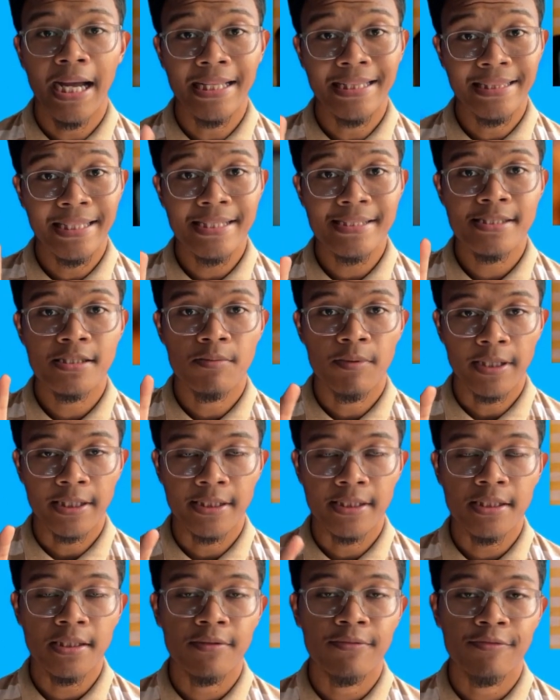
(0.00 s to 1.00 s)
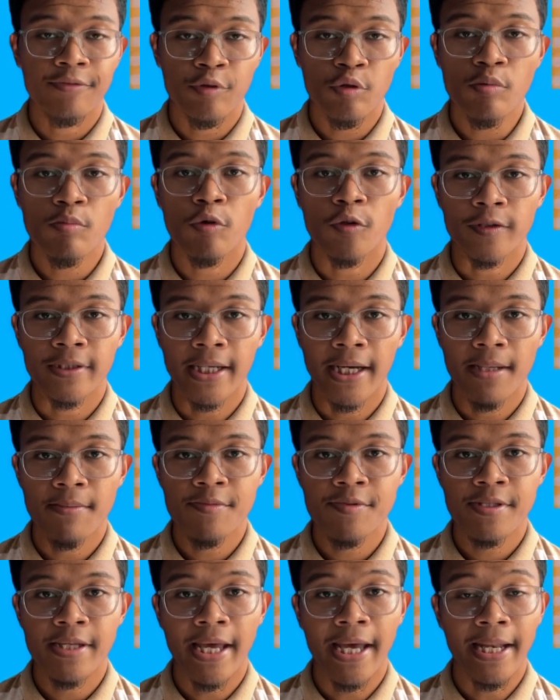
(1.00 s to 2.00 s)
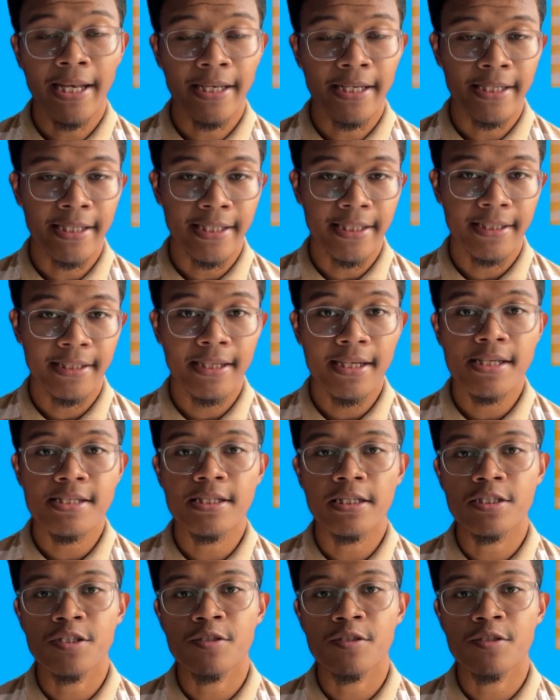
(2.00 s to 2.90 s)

Press the button a few more times and it does